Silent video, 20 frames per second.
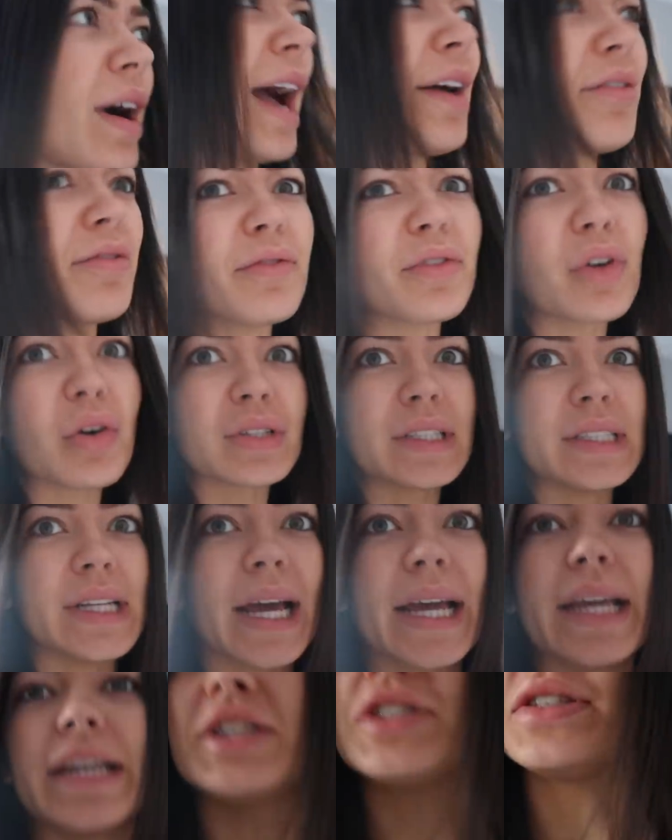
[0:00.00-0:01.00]
I haven't vlogged in
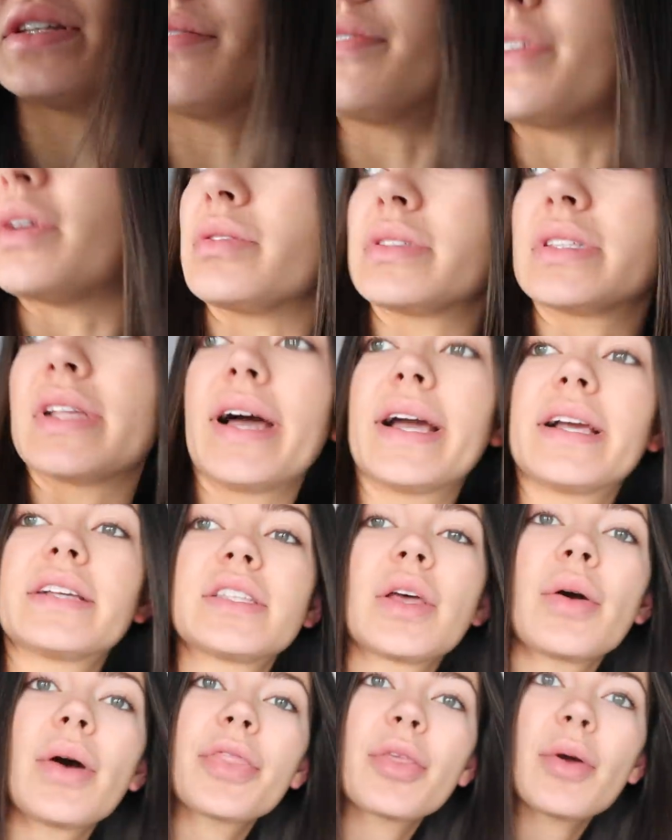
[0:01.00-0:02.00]
ages it feels like,
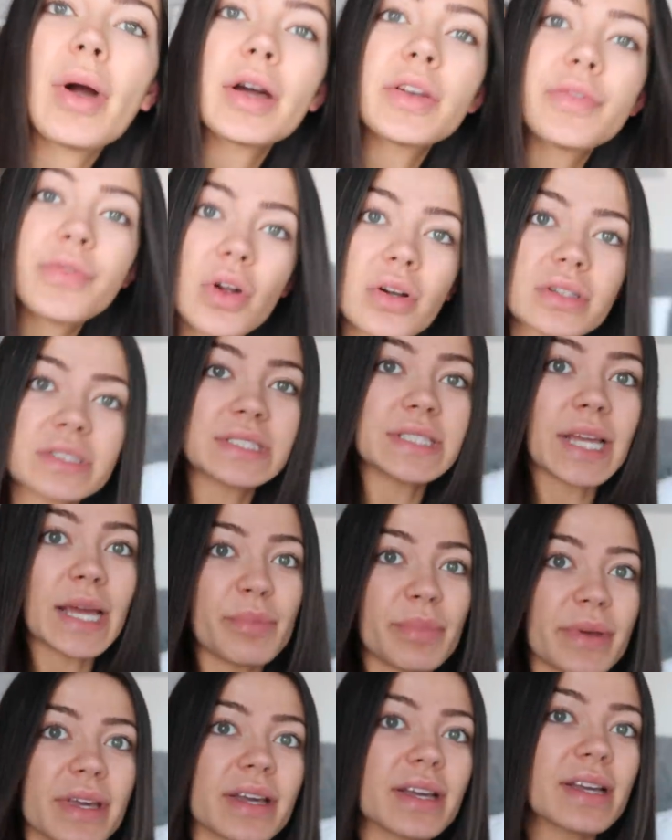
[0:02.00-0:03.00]
so I thought I'd vlog today
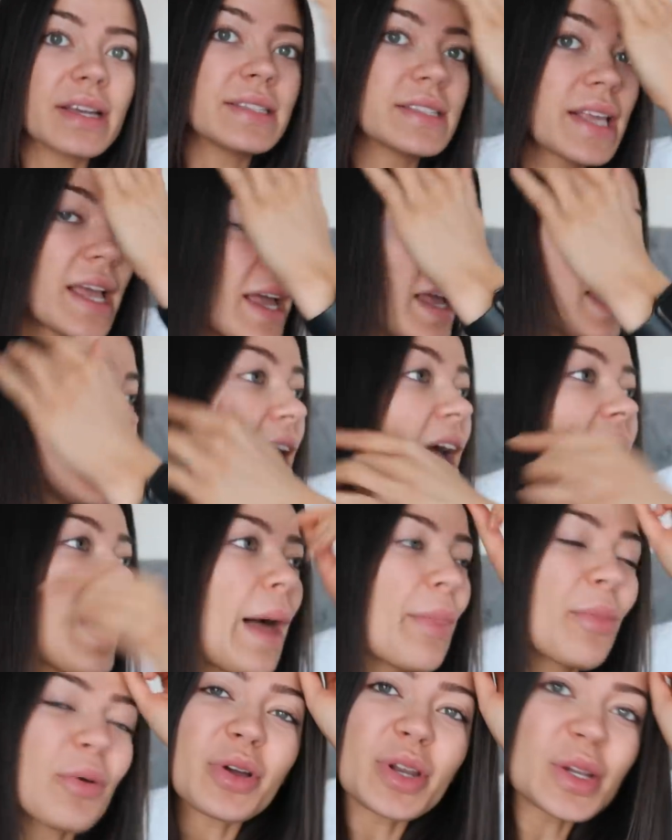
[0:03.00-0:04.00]
because
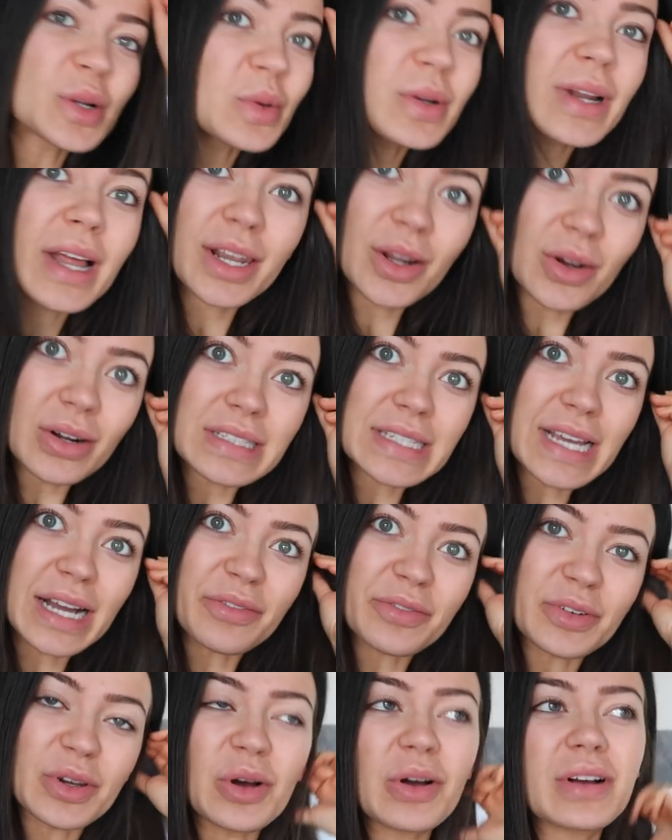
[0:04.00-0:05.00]
I'm not going to call it a
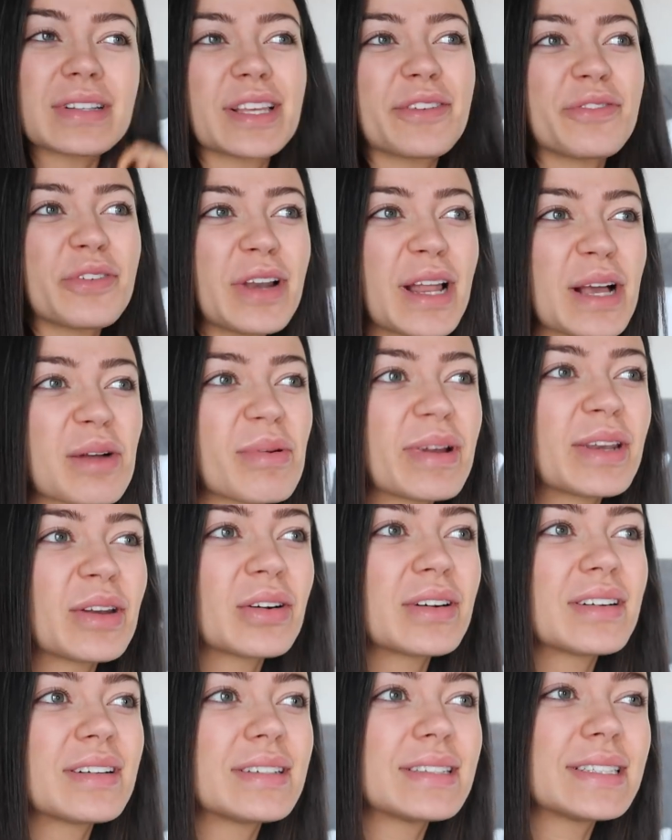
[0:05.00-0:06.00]
lockdown vlog because I feel like we're
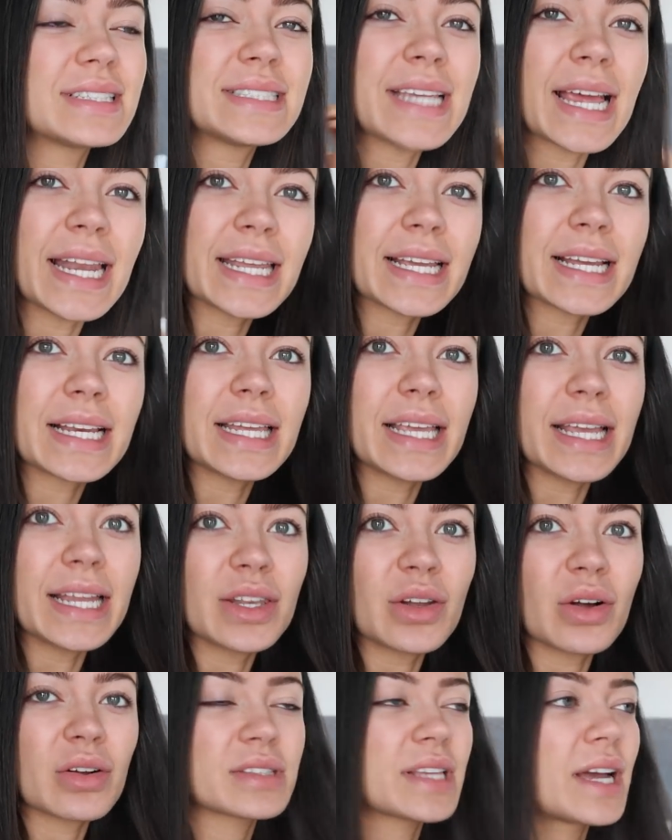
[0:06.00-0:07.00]
not technically
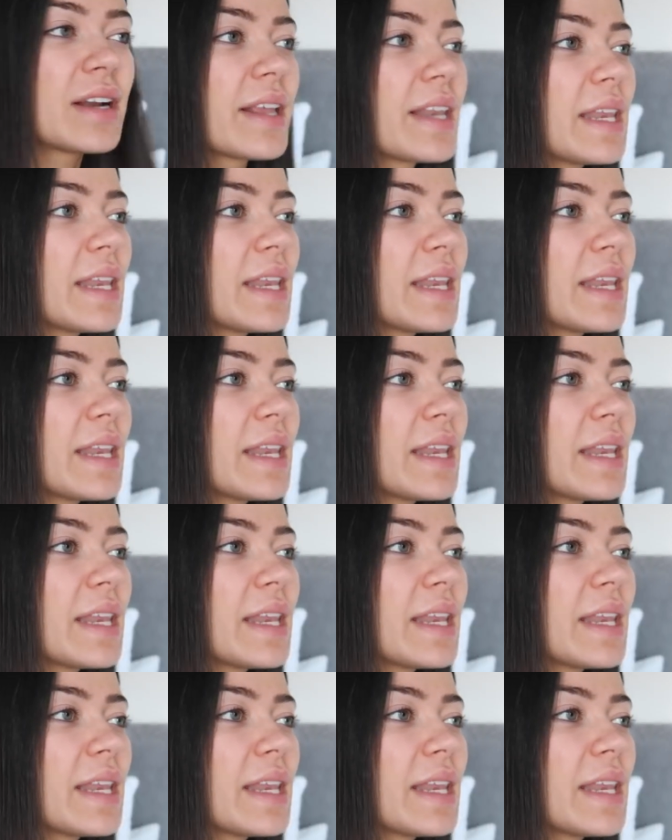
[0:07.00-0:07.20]
in lockdown